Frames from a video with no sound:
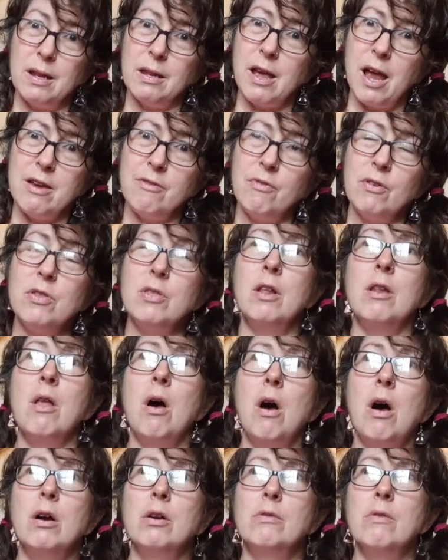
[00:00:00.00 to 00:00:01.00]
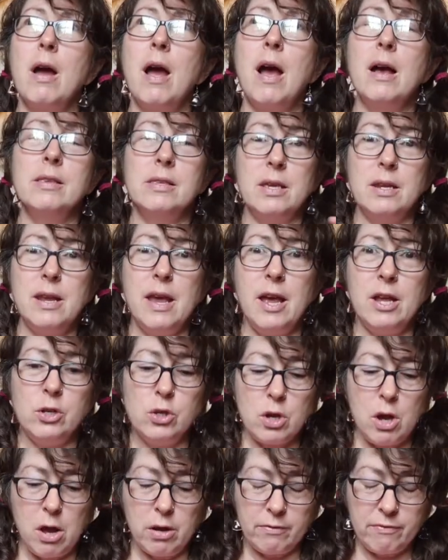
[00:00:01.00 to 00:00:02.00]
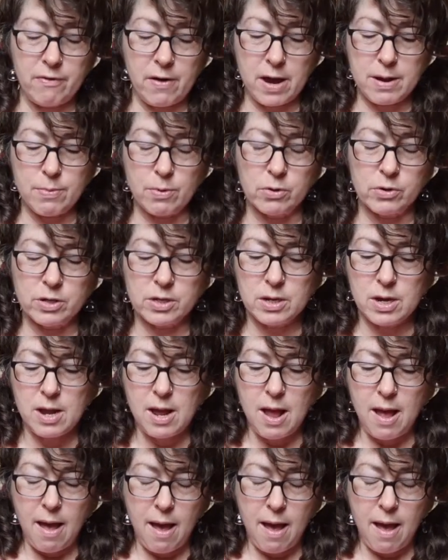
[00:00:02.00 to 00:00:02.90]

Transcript: Life on the Long Grass and Hedgehog Fibers.